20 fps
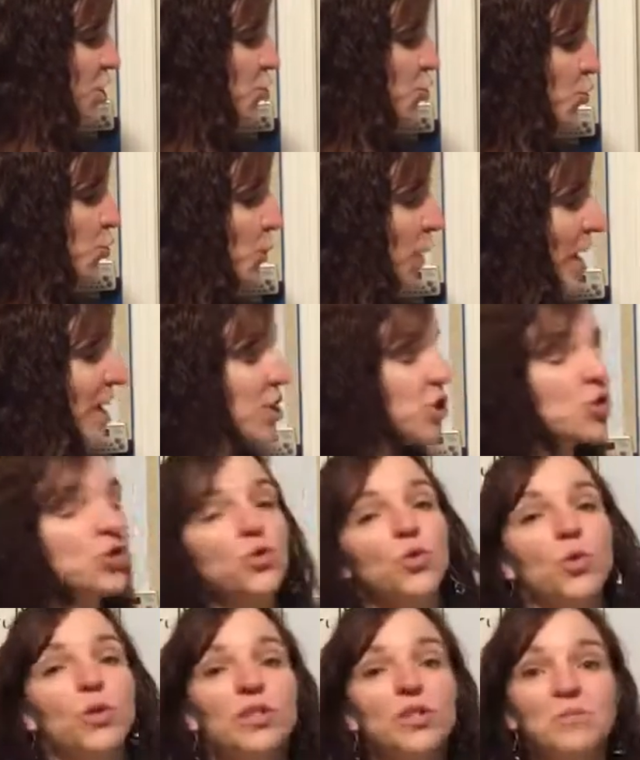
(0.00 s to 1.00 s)
and your range
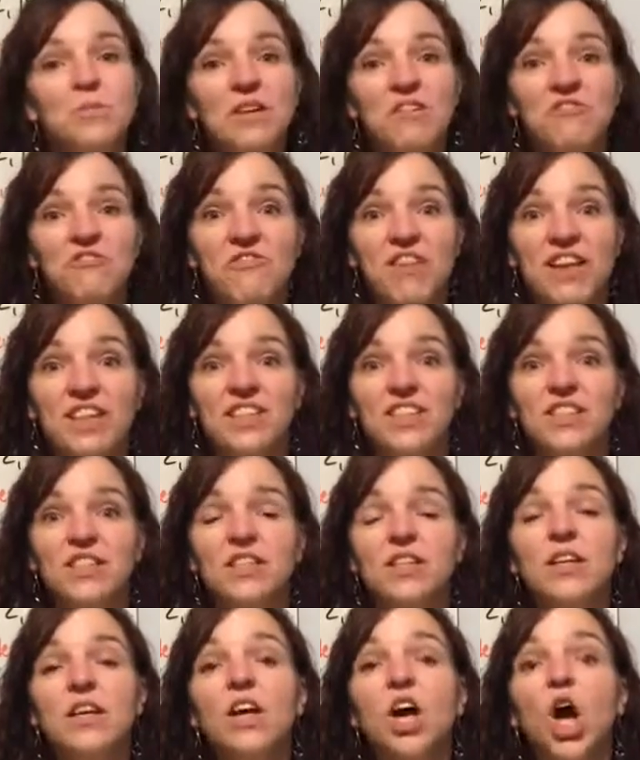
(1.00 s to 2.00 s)
are going to be
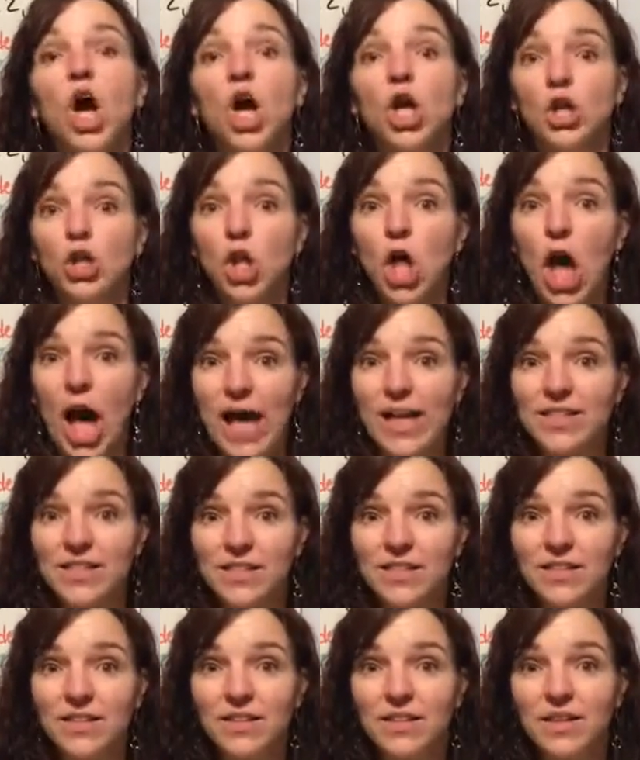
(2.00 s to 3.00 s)
affected a
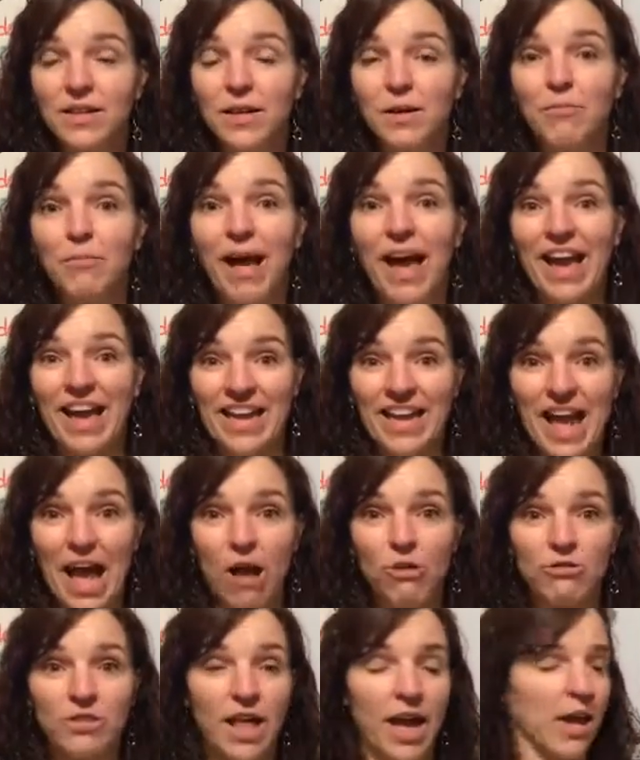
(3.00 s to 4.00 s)
lot by an
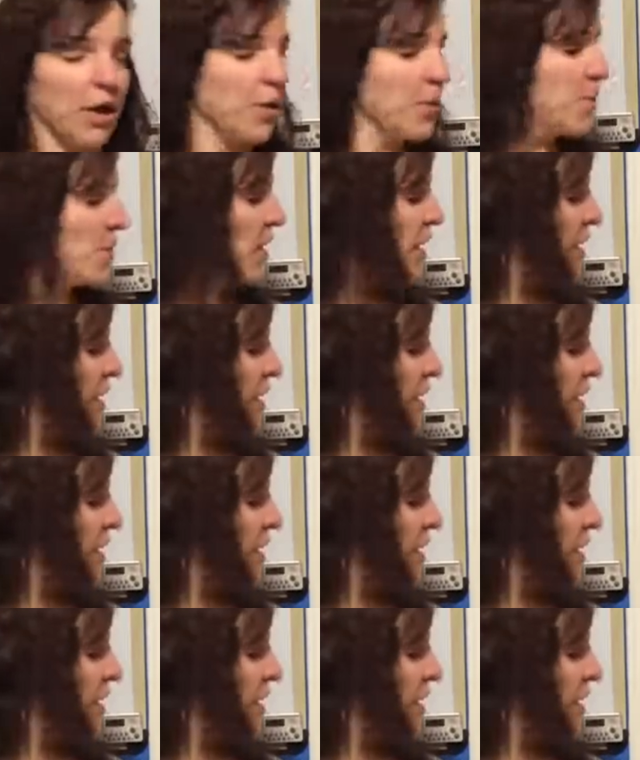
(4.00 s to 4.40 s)
outlier.